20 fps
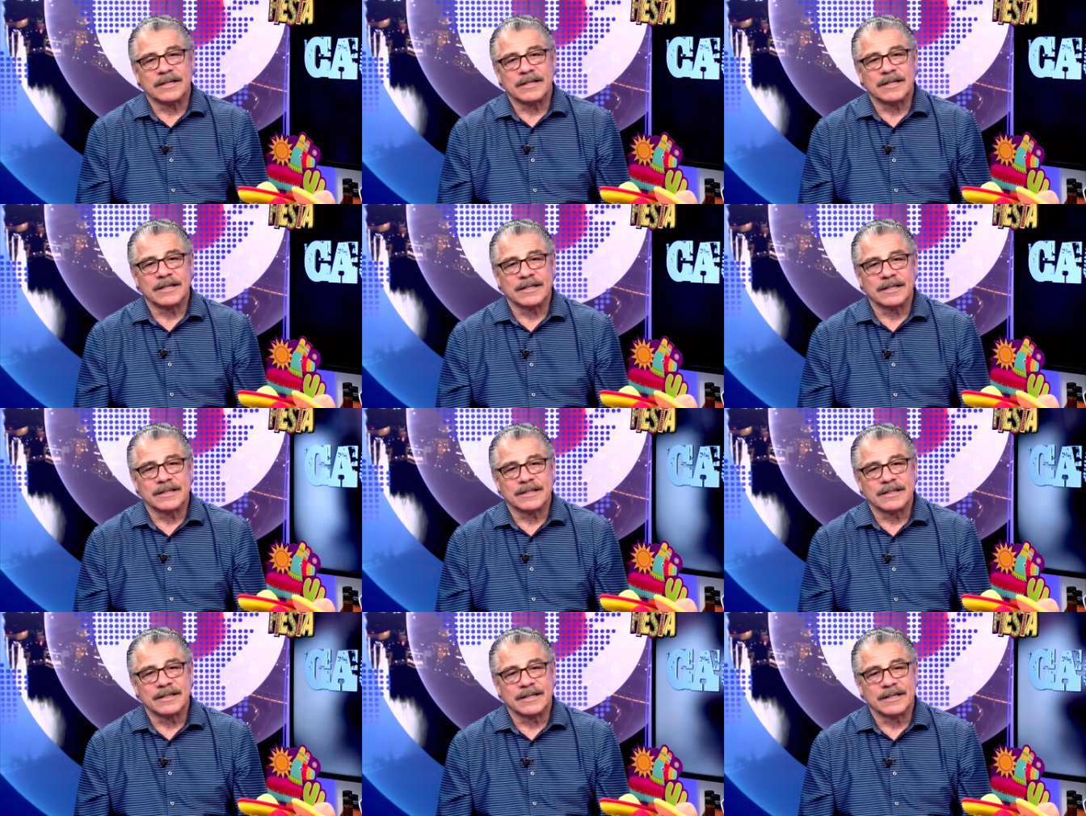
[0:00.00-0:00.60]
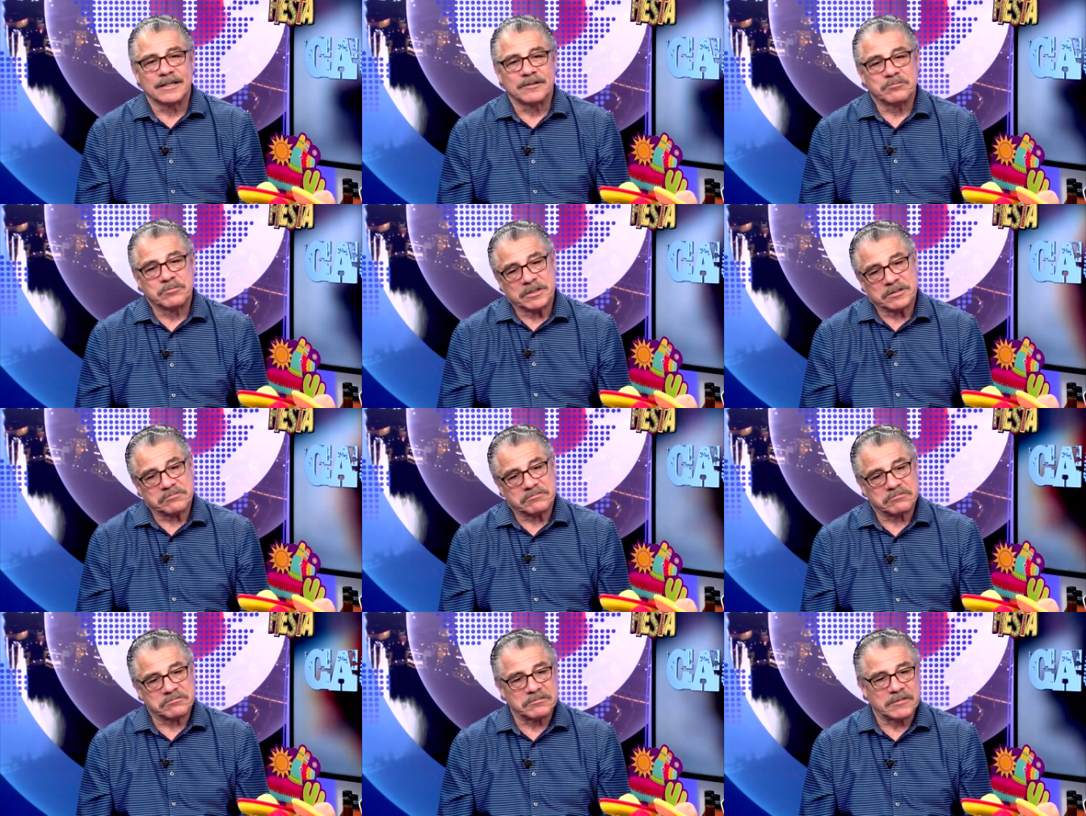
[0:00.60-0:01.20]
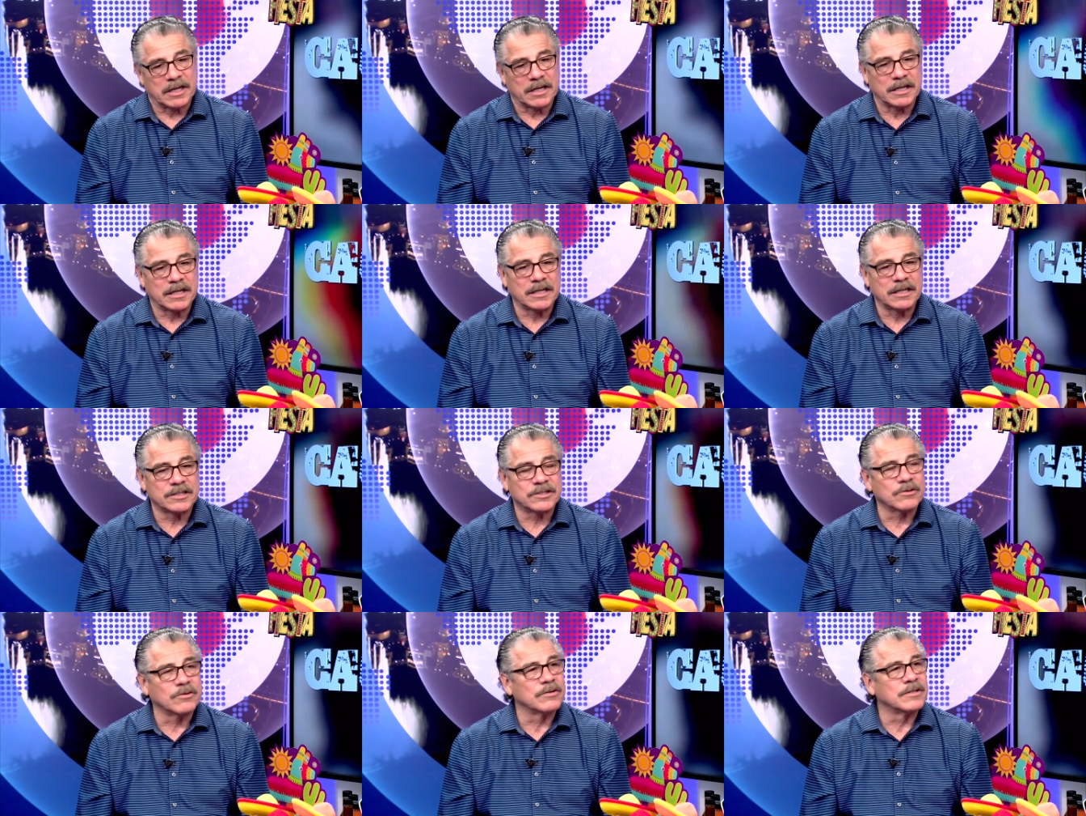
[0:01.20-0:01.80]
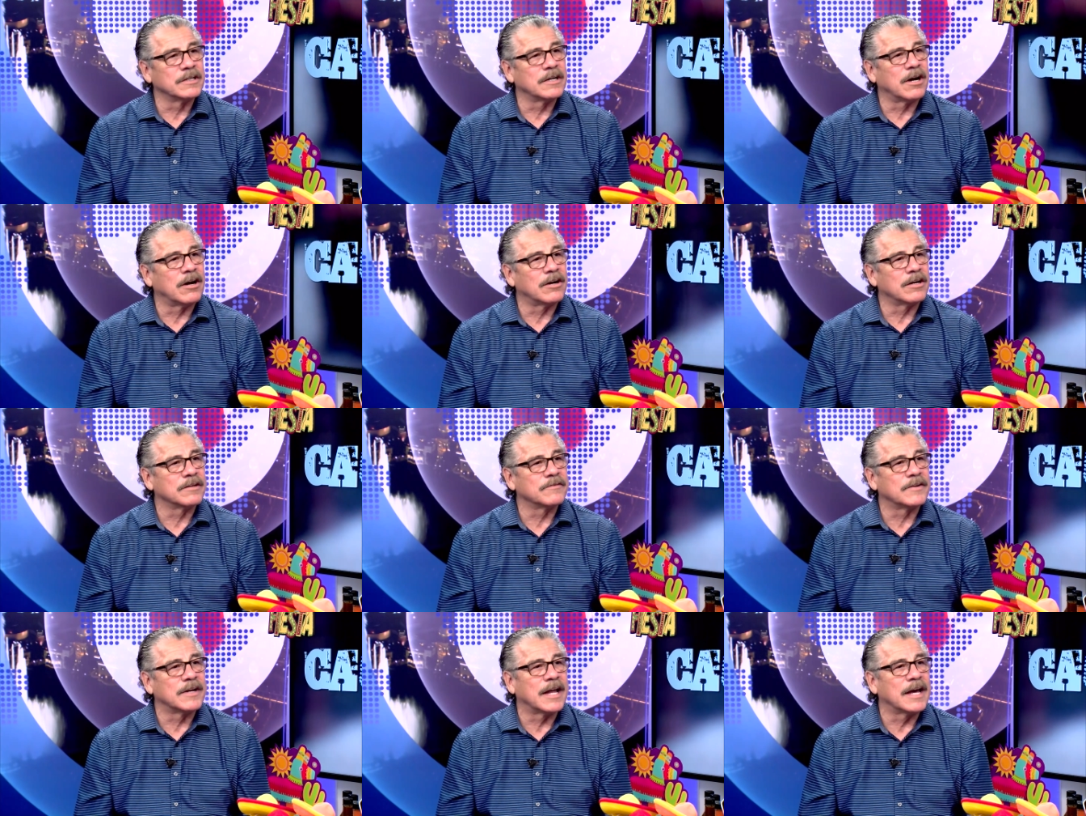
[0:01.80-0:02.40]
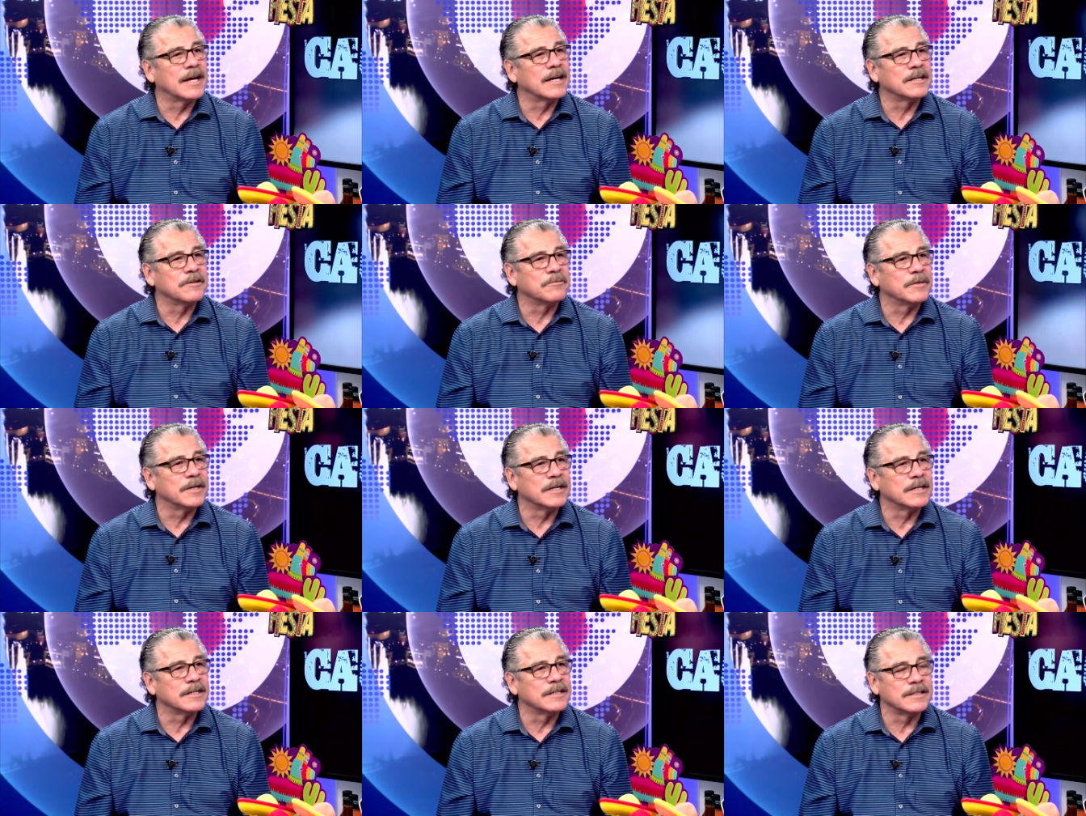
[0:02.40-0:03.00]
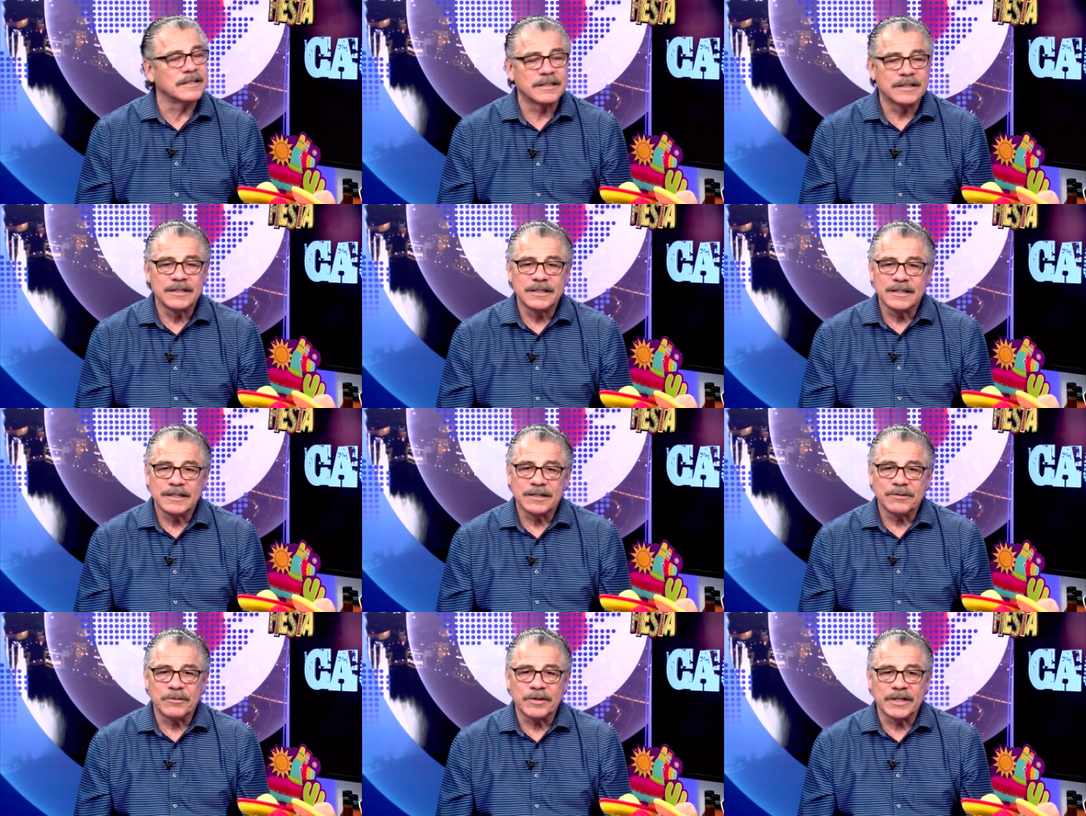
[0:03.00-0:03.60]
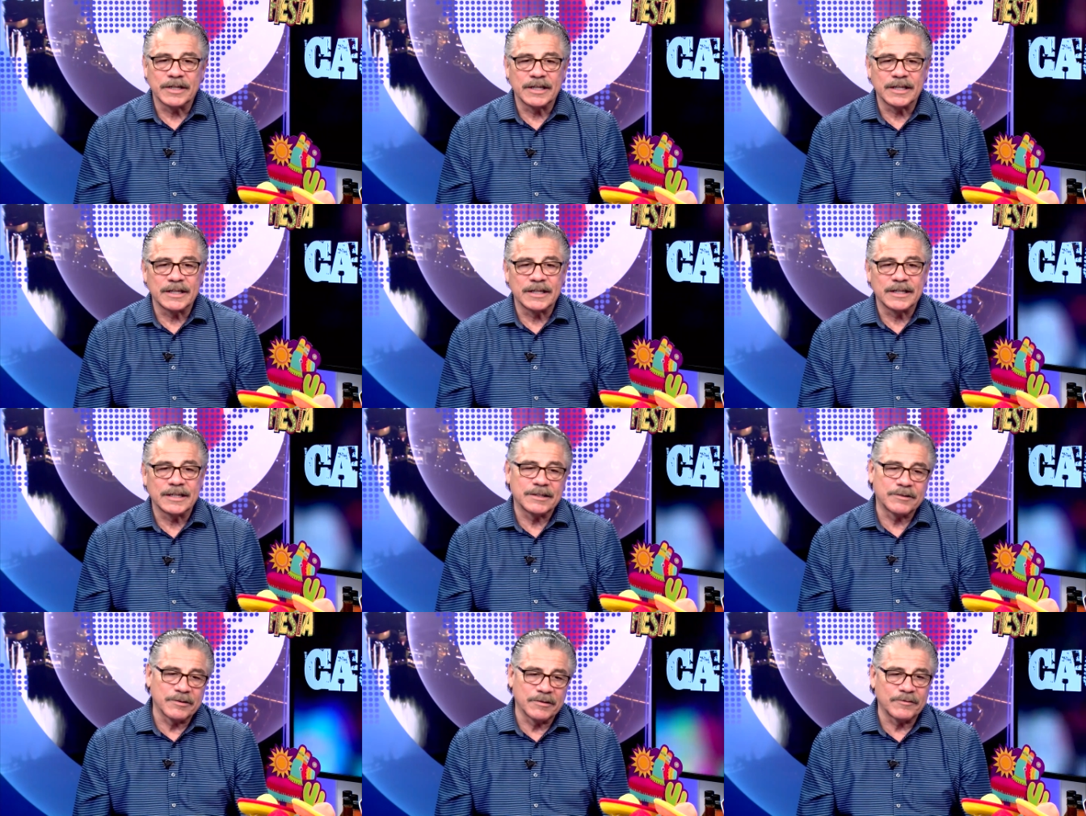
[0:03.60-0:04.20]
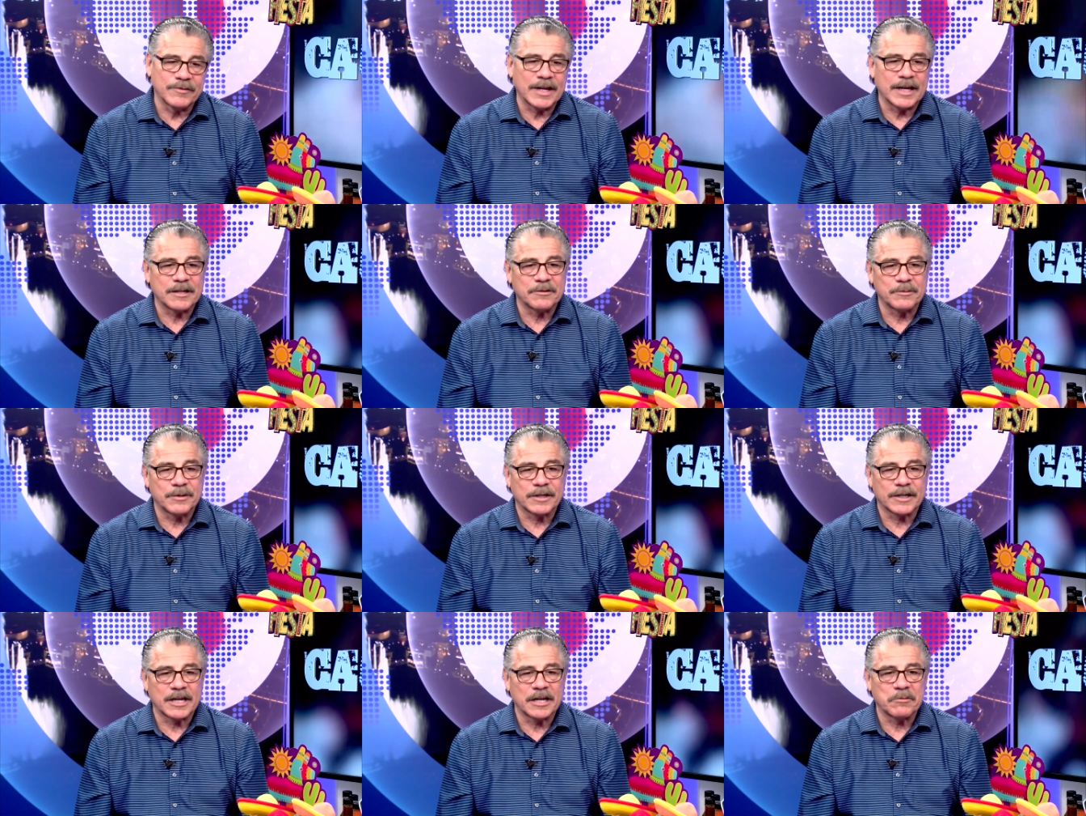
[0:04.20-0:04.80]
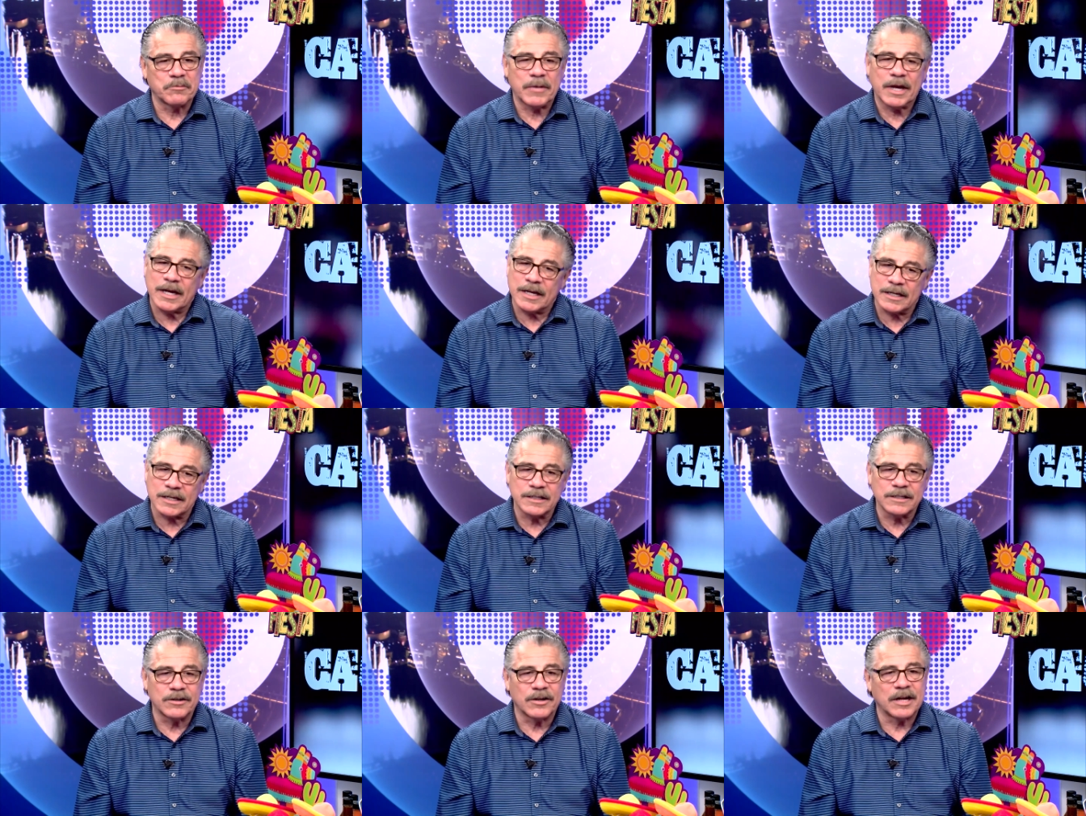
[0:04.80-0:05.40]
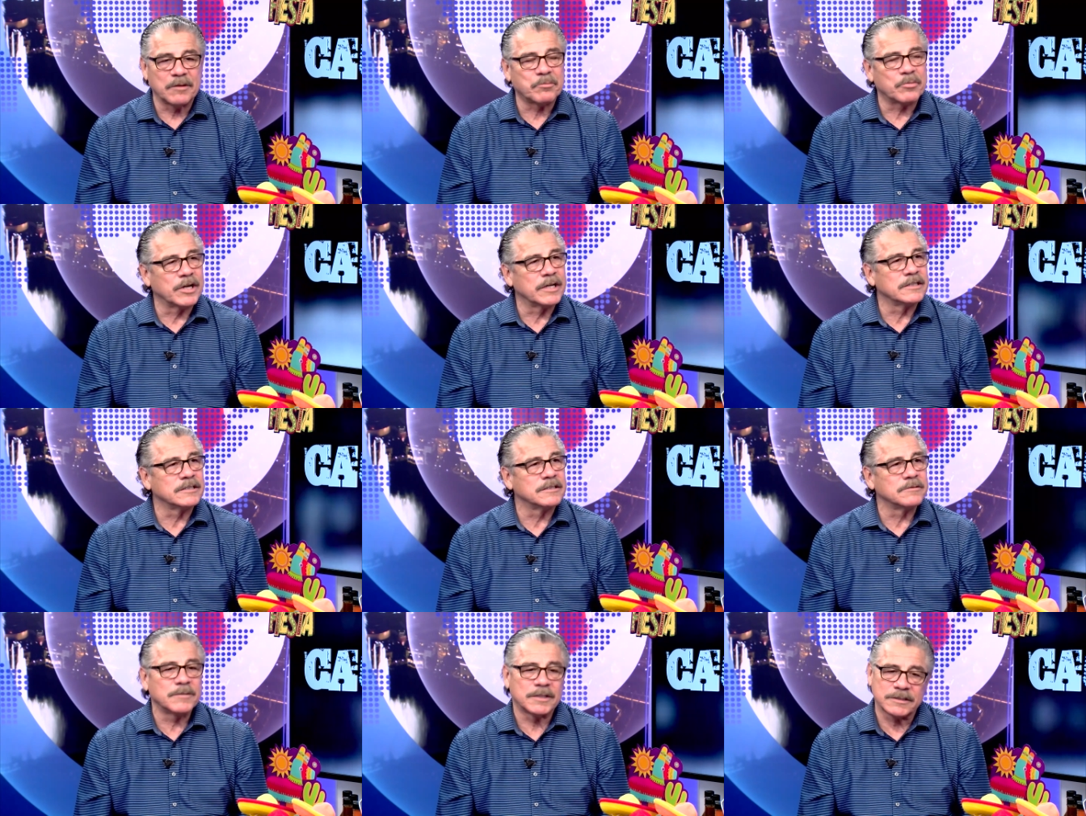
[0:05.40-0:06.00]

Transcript: But he showed the heart of a lion, man, and when Vladimir came back, you know, I praised him.